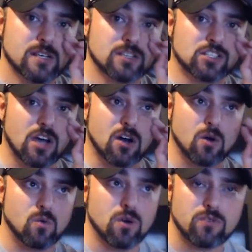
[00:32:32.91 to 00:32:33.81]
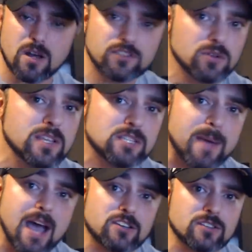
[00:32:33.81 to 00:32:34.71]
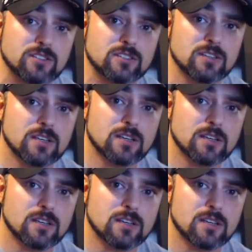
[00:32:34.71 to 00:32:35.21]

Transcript: So we're running through these matches.